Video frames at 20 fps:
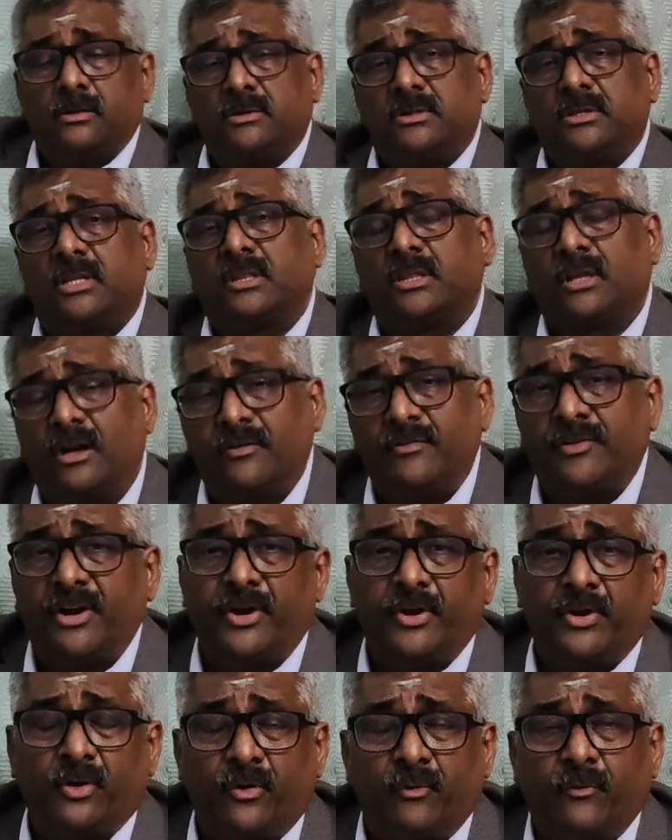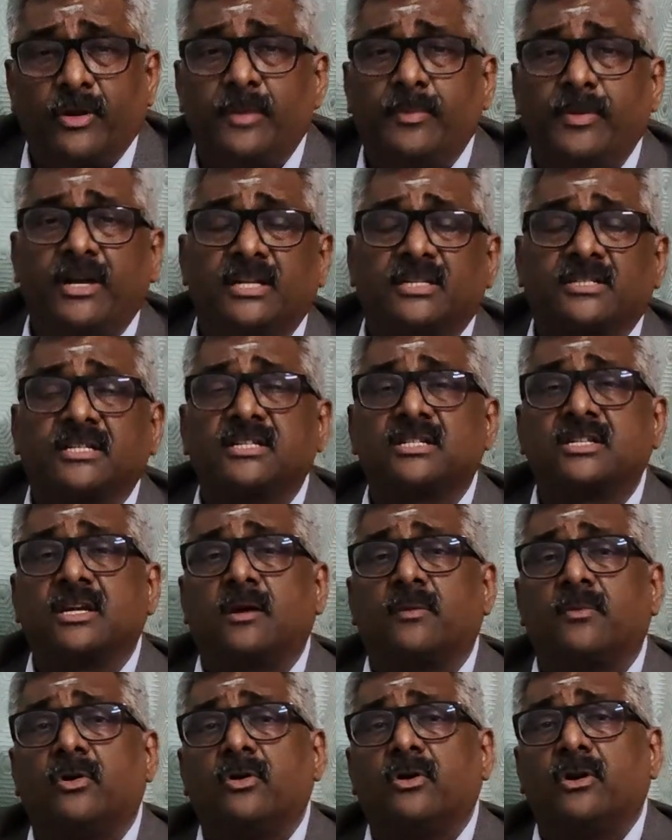The third video we'll be
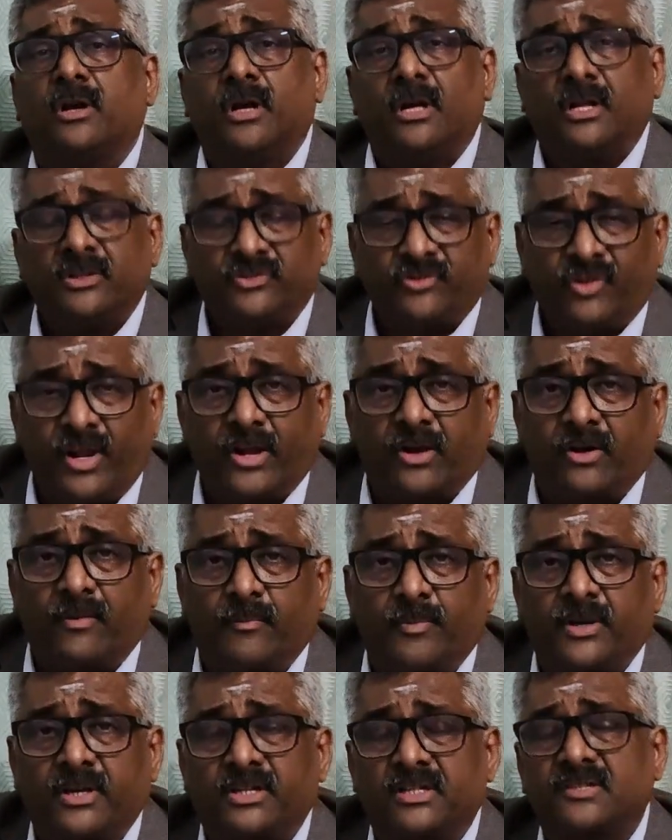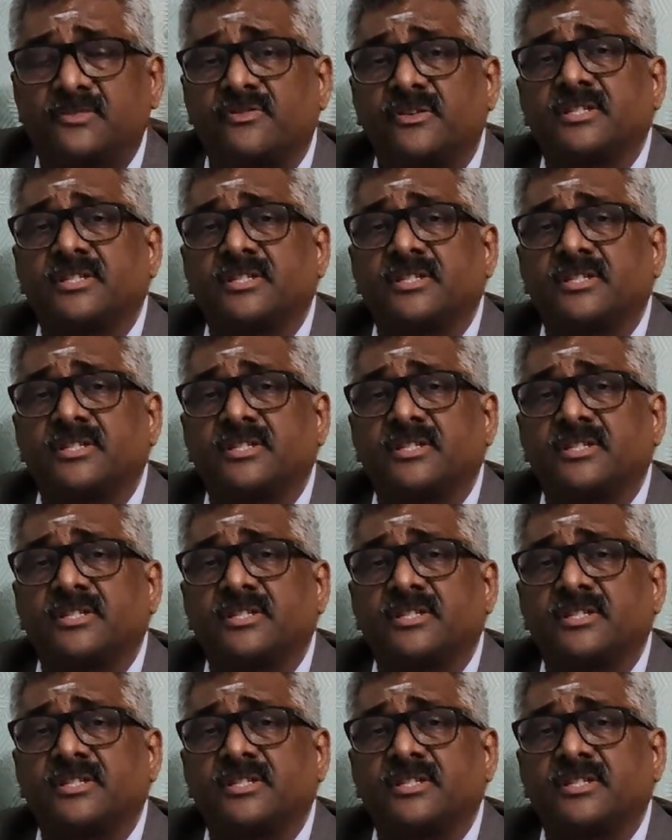discussing about three components.